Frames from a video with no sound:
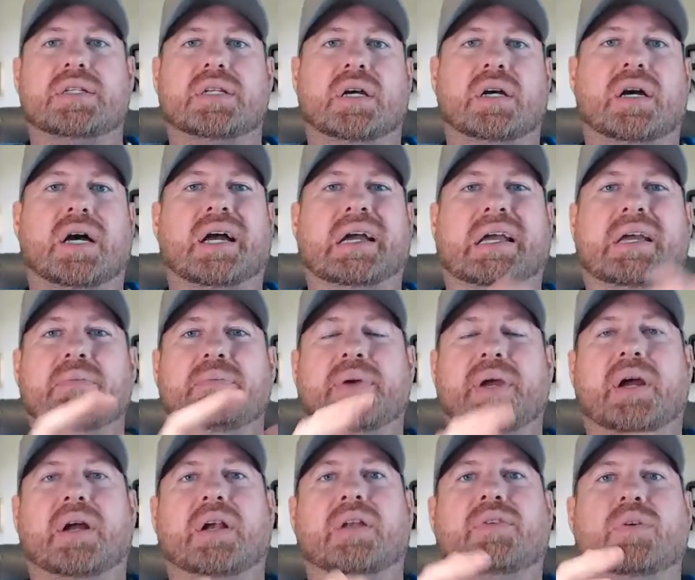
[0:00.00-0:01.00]
I
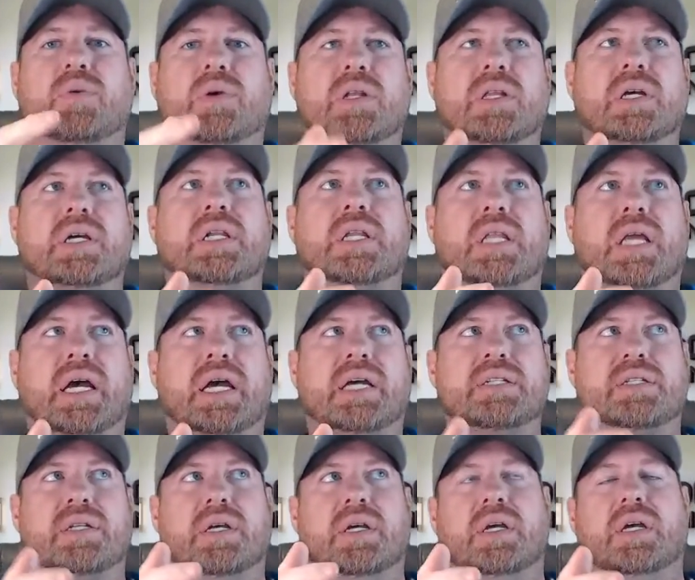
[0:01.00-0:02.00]
compared, if you want to look at the
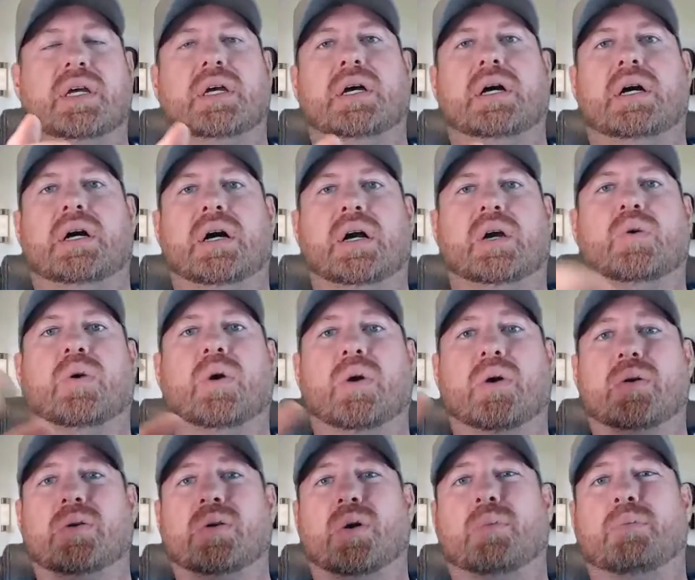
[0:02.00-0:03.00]
last quote
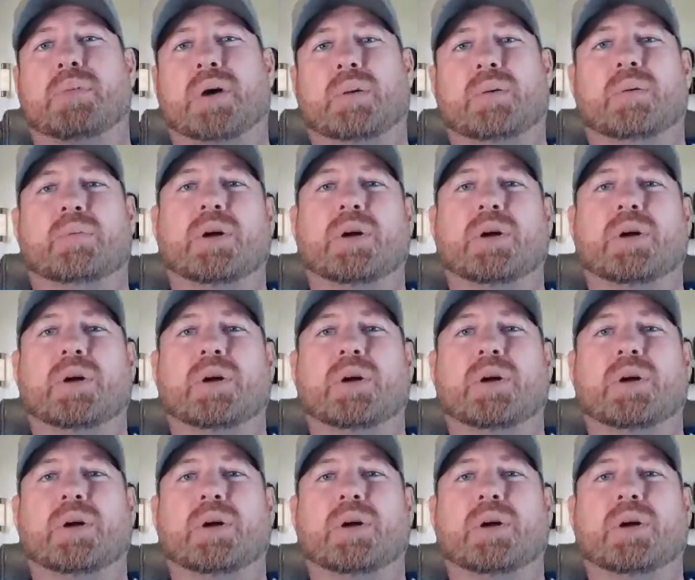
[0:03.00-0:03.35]
unquote bubble.